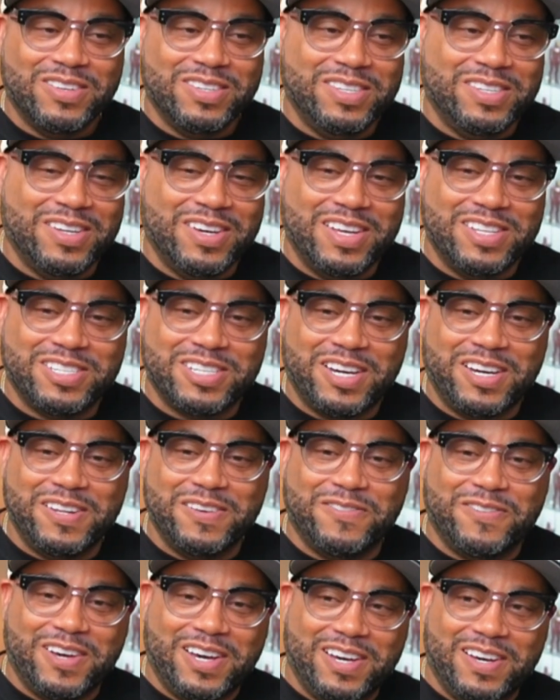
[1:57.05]
you know, at
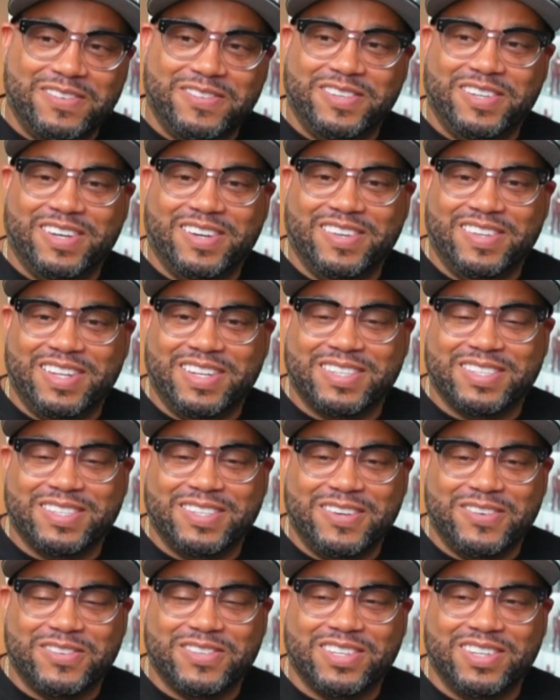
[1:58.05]
Johnny Five and all that stuff.